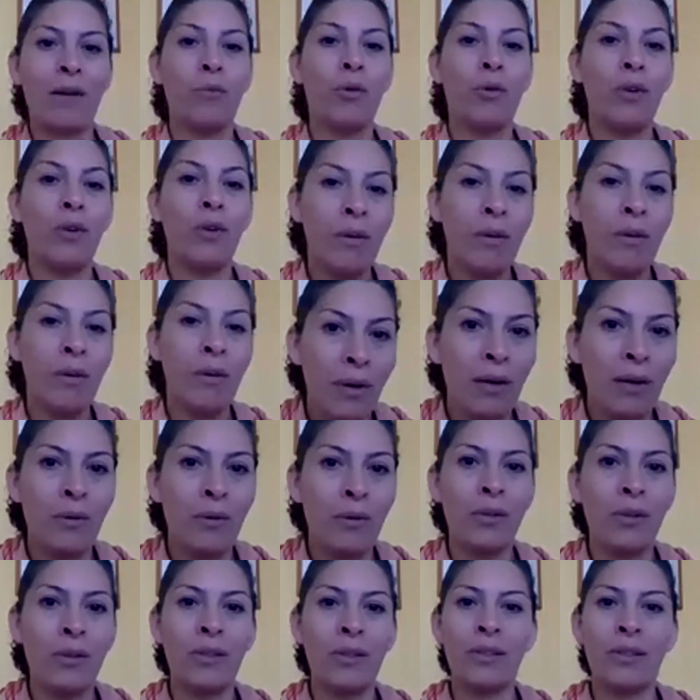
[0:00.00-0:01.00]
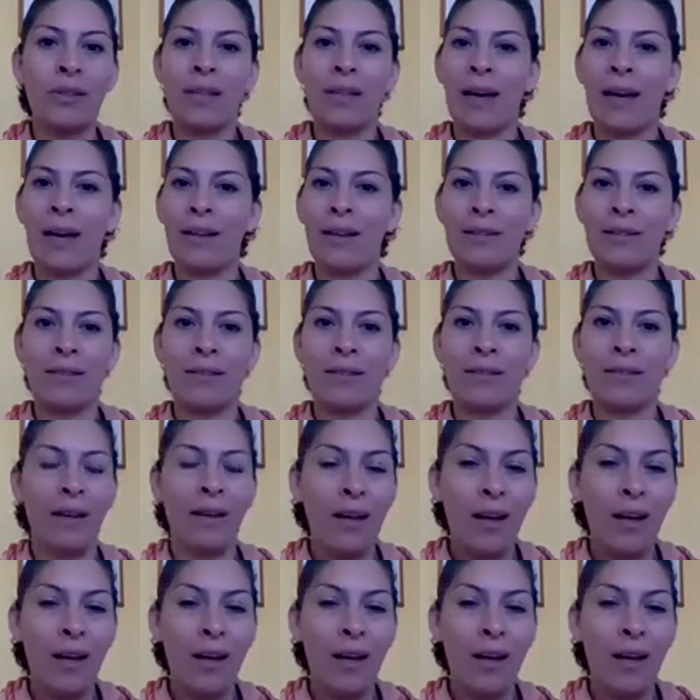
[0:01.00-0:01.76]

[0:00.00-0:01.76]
more empowered, and